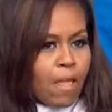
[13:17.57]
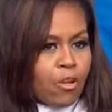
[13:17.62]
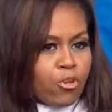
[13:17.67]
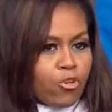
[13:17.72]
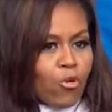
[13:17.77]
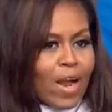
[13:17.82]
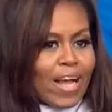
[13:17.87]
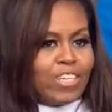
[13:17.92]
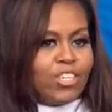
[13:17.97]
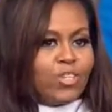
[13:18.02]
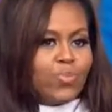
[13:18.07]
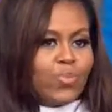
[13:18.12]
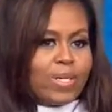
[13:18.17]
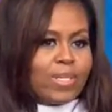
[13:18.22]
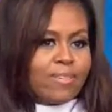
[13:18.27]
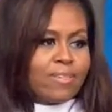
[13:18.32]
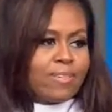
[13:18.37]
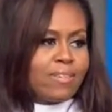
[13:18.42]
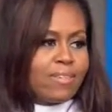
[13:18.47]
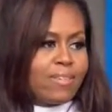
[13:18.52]

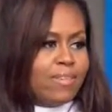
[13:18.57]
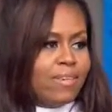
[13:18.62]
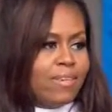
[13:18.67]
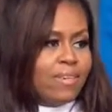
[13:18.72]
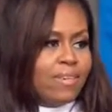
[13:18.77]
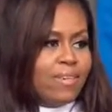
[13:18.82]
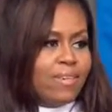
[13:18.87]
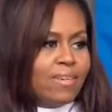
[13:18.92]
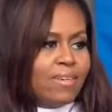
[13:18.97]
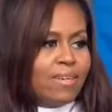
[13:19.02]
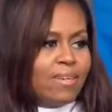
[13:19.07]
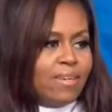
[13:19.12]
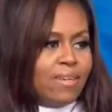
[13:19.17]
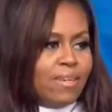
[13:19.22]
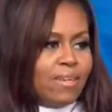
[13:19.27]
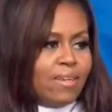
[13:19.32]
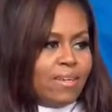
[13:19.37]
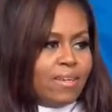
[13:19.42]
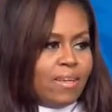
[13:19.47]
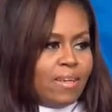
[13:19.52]
Graduates,
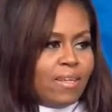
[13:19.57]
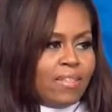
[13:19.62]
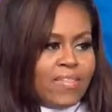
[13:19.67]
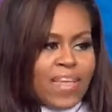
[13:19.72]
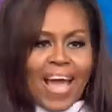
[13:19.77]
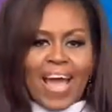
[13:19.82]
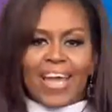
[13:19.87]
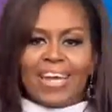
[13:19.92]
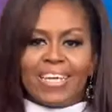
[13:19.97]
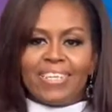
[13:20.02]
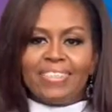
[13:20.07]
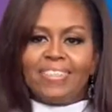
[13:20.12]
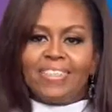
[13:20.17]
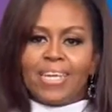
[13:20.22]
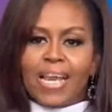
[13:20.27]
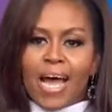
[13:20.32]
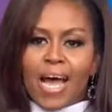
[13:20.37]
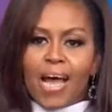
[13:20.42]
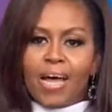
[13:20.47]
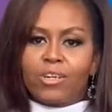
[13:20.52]
that is
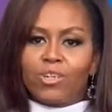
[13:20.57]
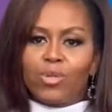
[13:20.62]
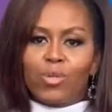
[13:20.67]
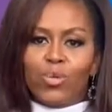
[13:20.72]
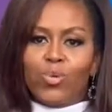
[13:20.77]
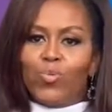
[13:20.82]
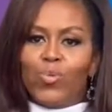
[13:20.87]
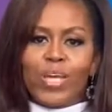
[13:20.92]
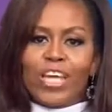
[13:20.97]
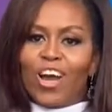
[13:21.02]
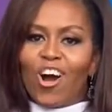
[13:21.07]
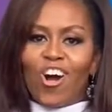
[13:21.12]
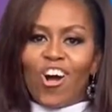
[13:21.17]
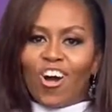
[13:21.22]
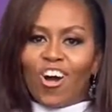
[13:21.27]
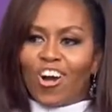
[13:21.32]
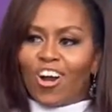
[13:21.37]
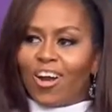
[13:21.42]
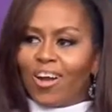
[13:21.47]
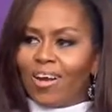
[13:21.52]
not who we
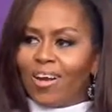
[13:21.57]
are.